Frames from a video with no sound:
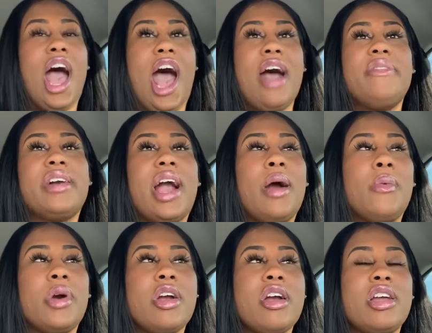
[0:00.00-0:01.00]
I forgot
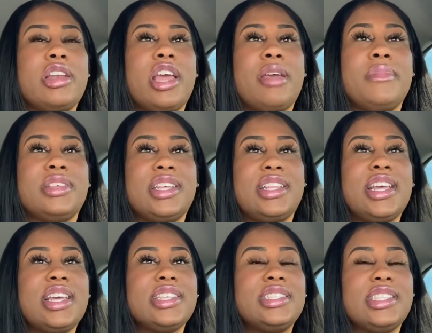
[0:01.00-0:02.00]
what her name is. I
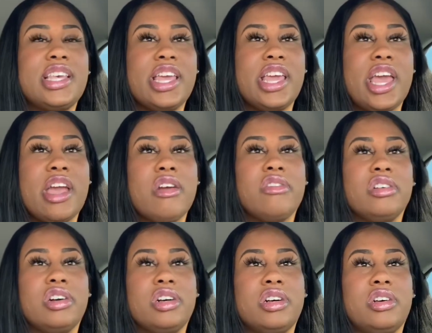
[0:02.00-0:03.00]
think it's
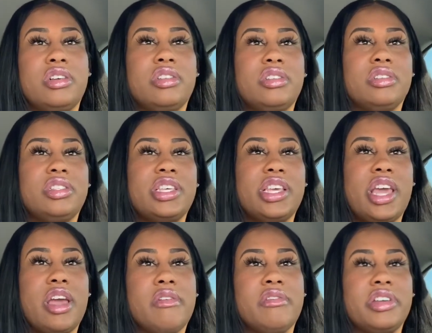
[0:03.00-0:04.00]
Tiara,
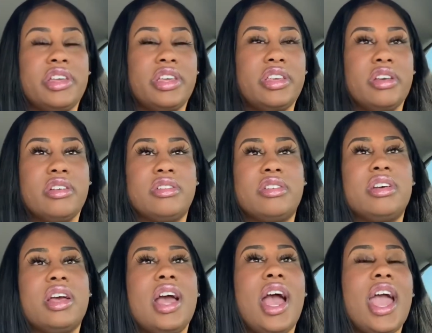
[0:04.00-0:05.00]
or
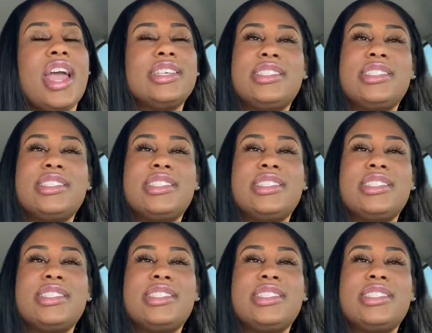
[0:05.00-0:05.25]
it's